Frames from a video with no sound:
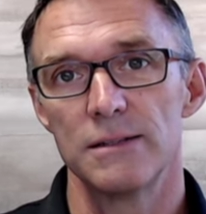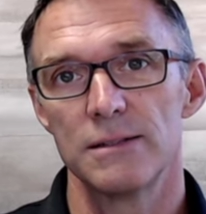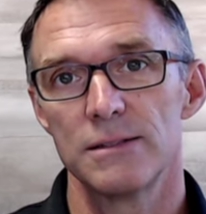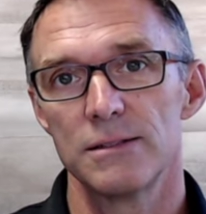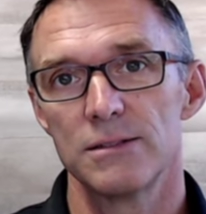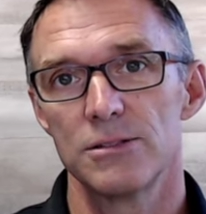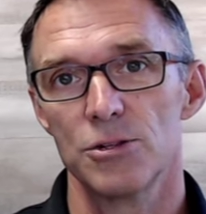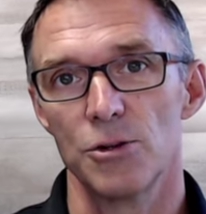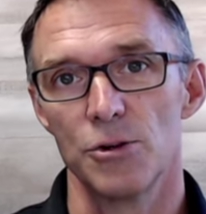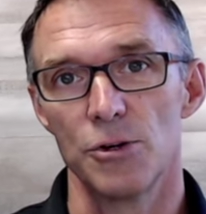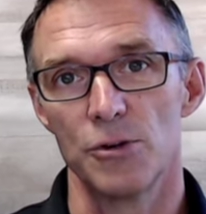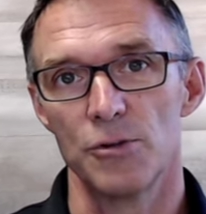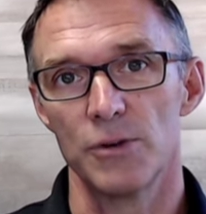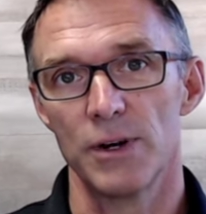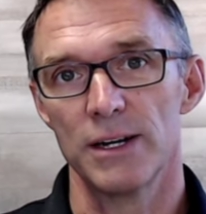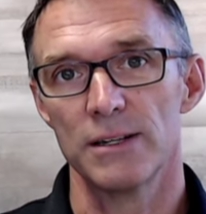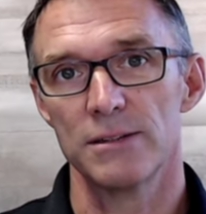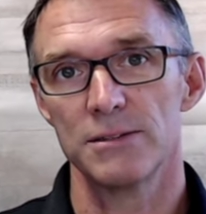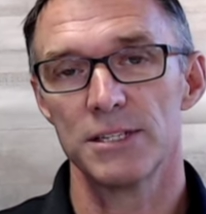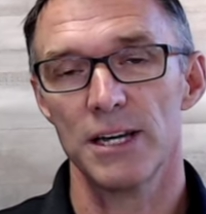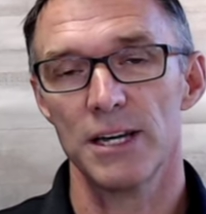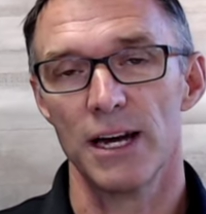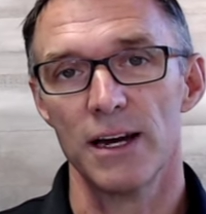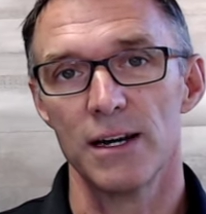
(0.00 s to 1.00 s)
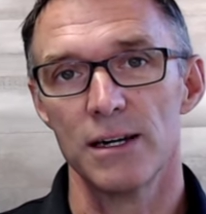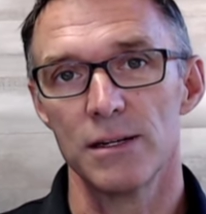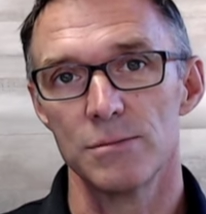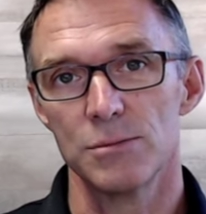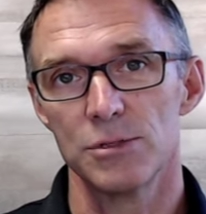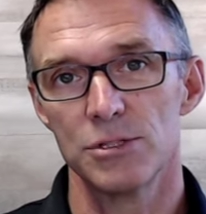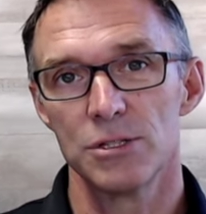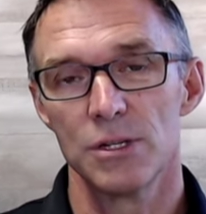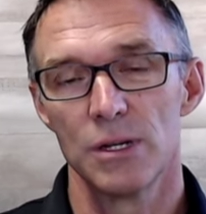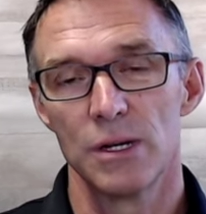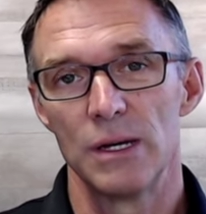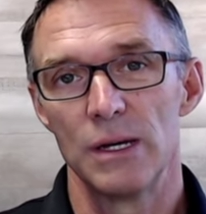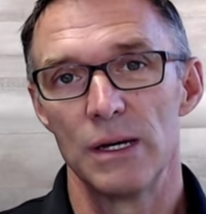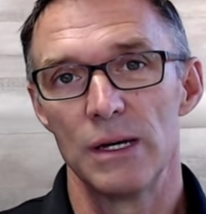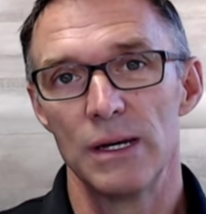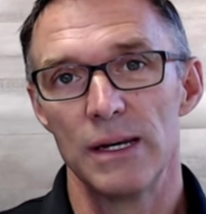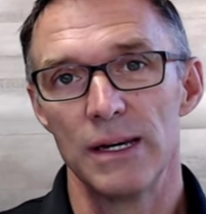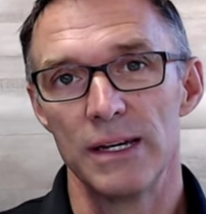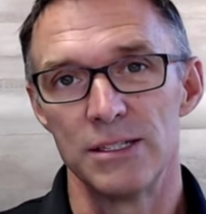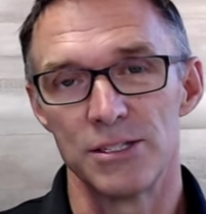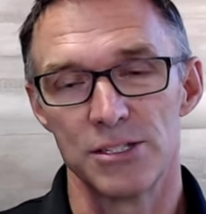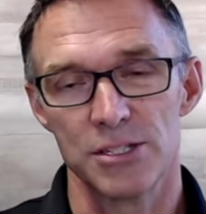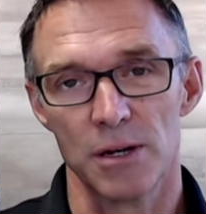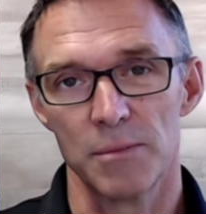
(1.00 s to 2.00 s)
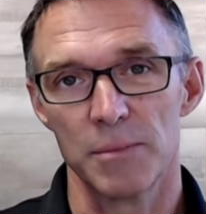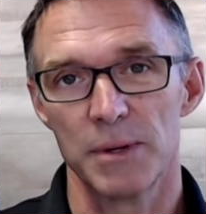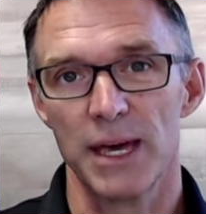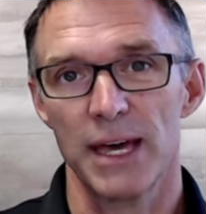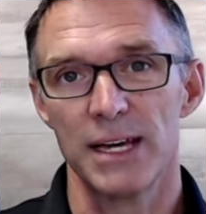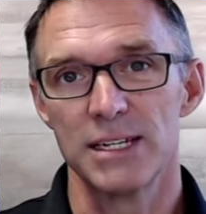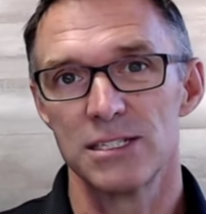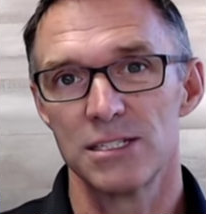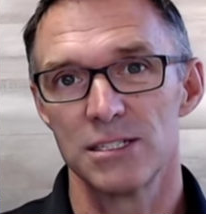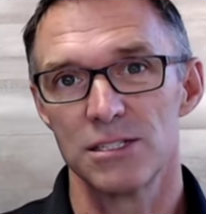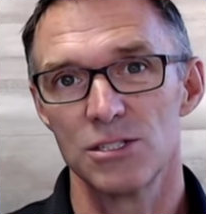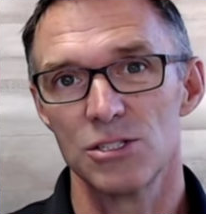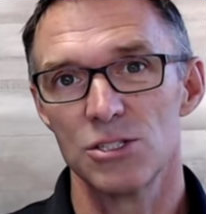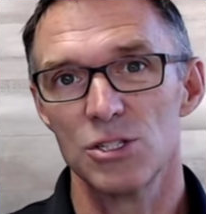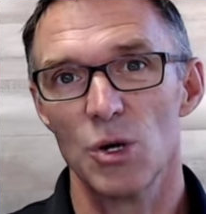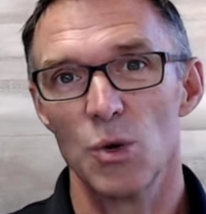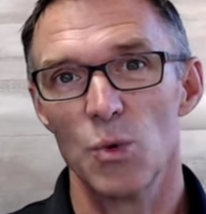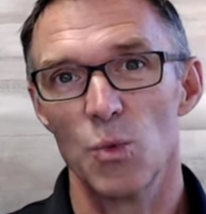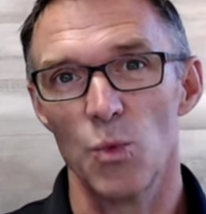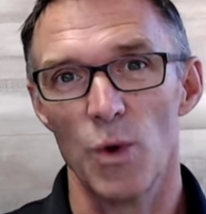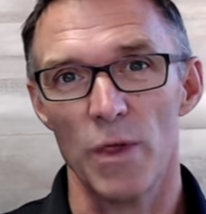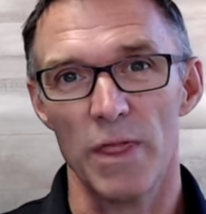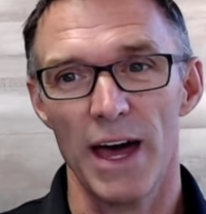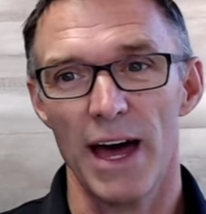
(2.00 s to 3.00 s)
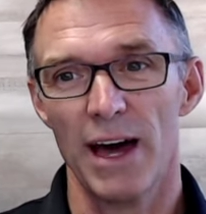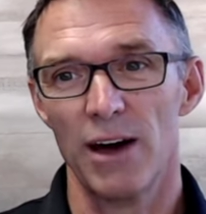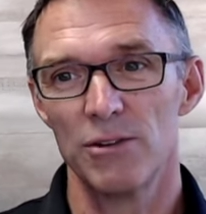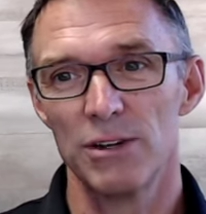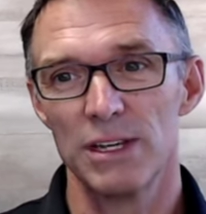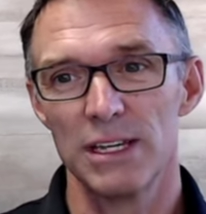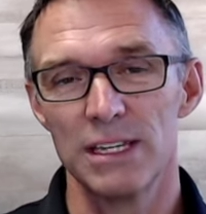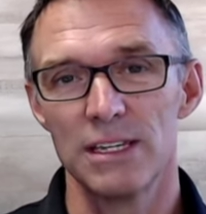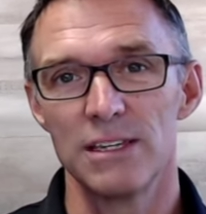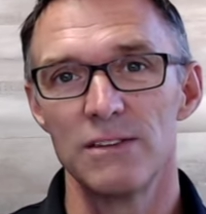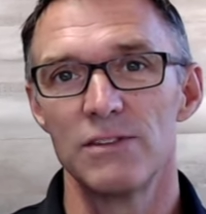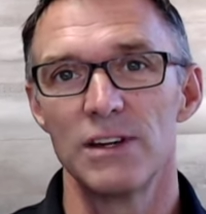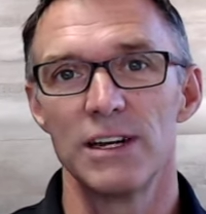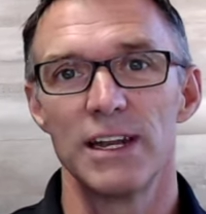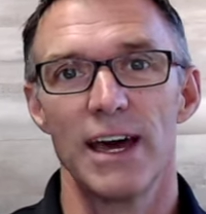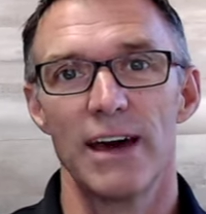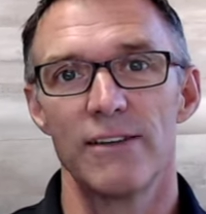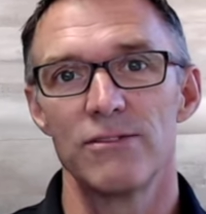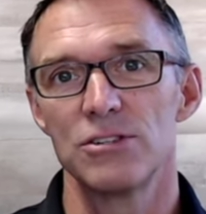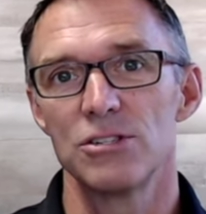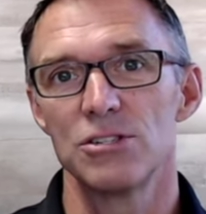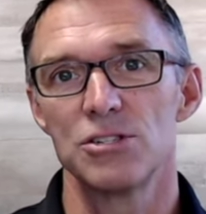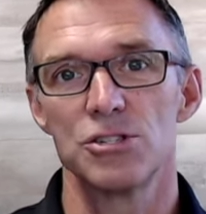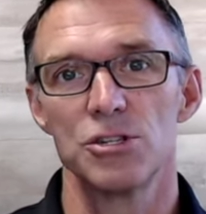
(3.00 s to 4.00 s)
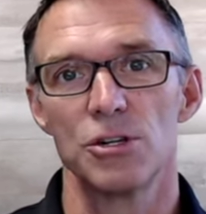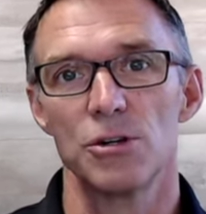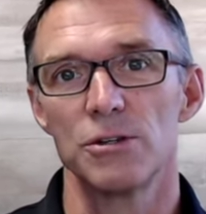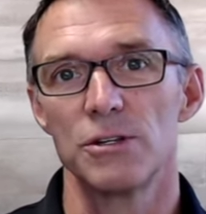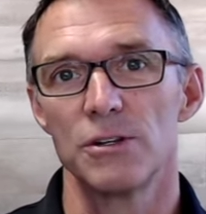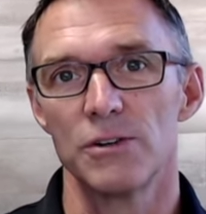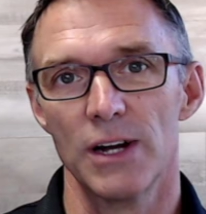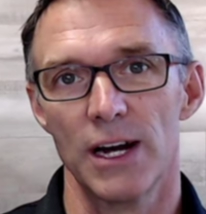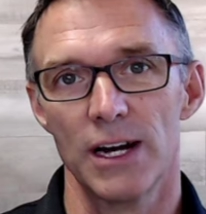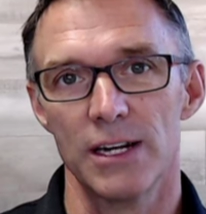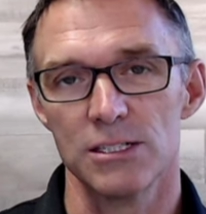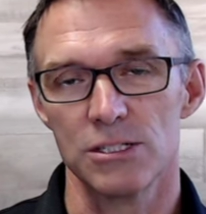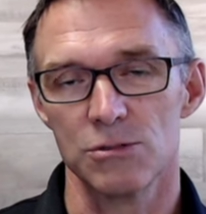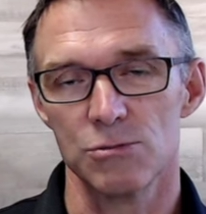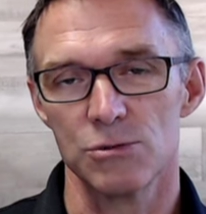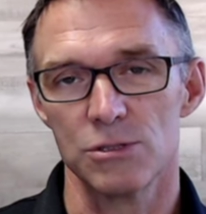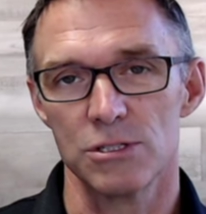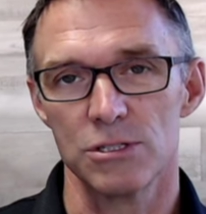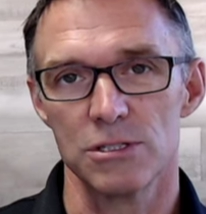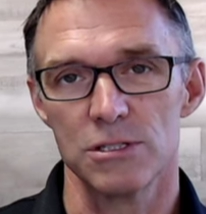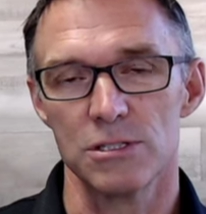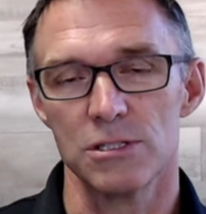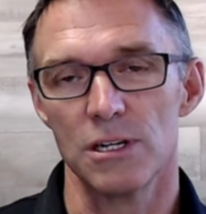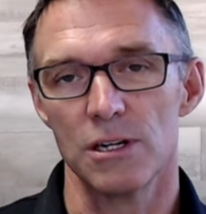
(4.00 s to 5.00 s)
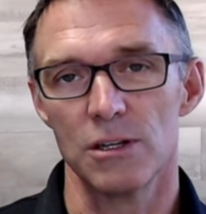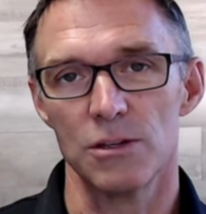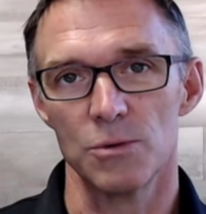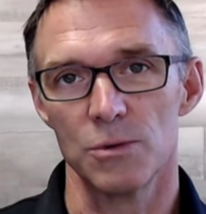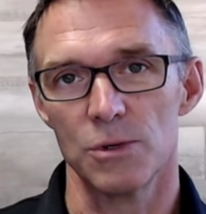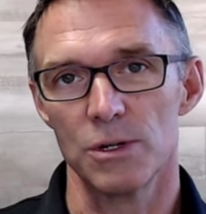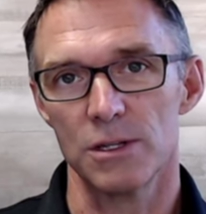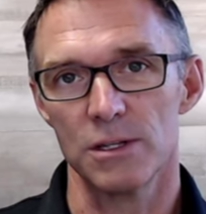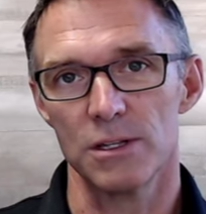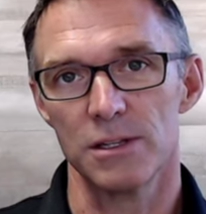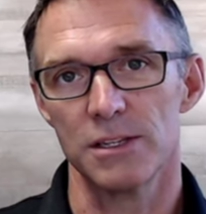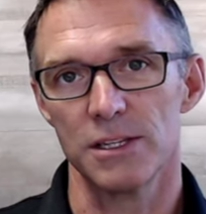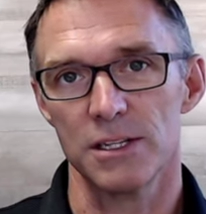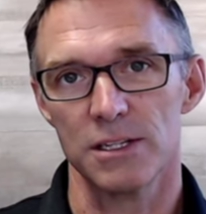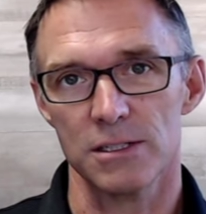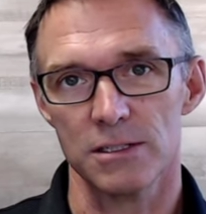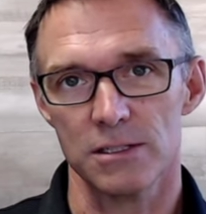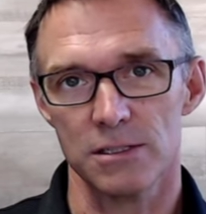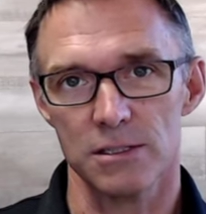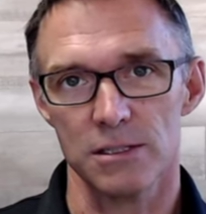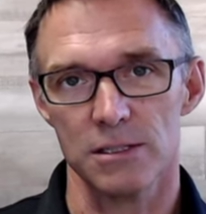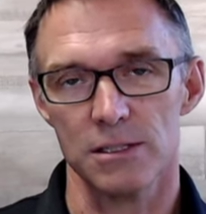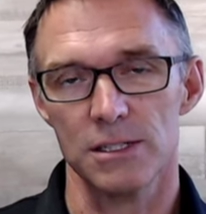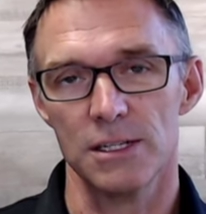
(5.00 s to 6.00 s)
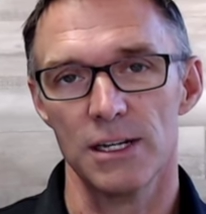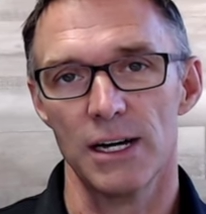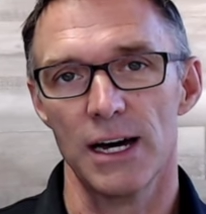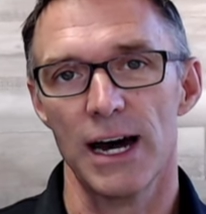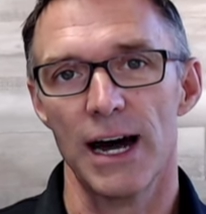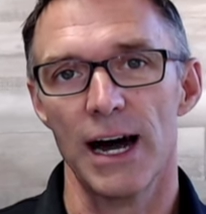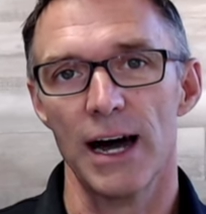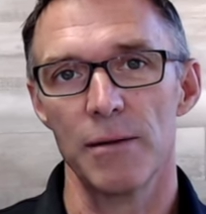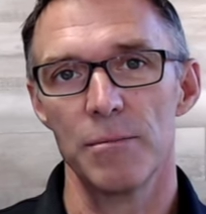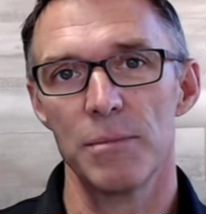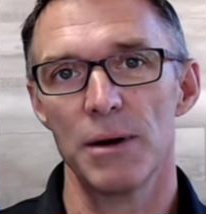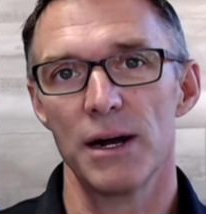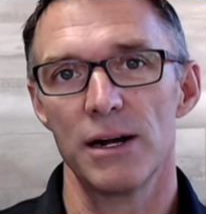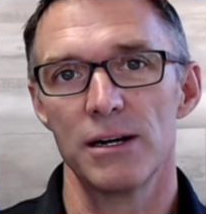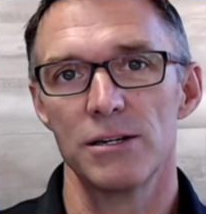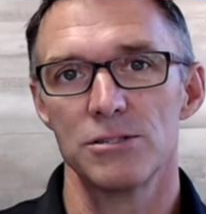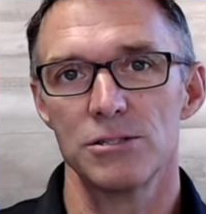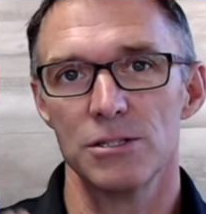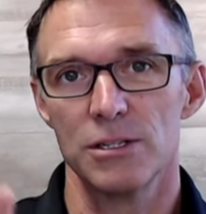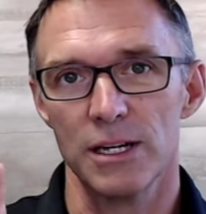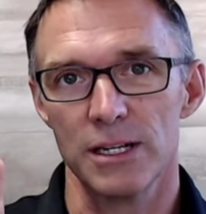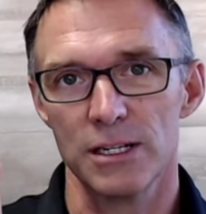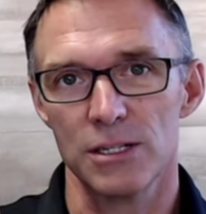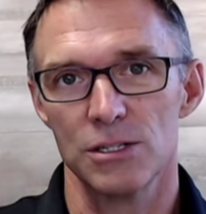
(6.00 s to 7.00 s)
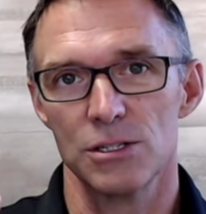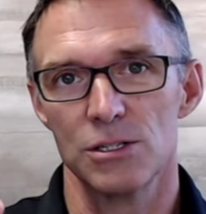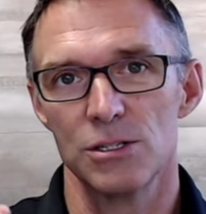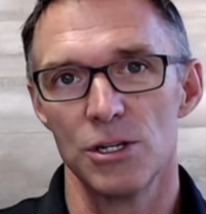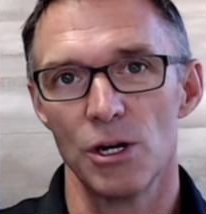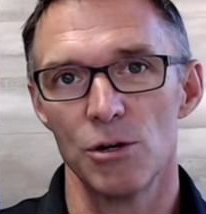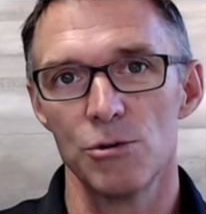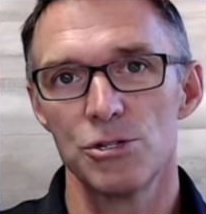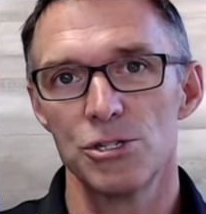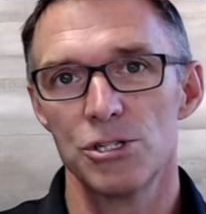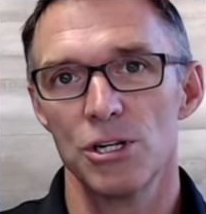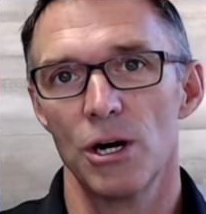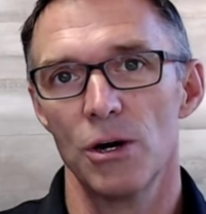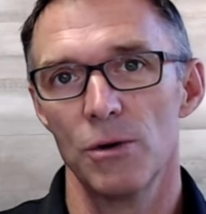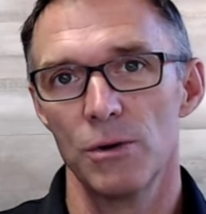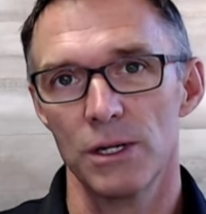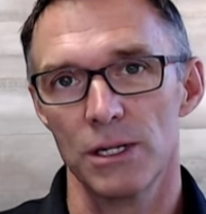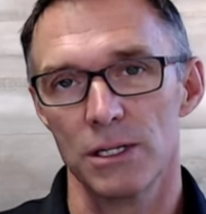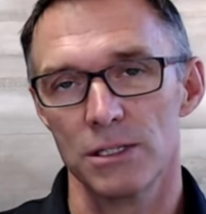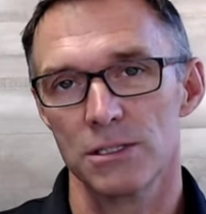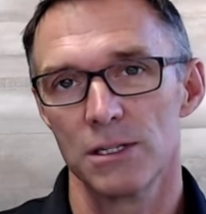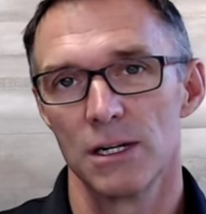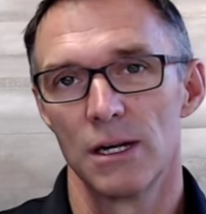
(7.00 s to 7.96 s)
turnaround times, in some cases without even having to show your house, which is another one of the things that the iBuyers are like, no showings.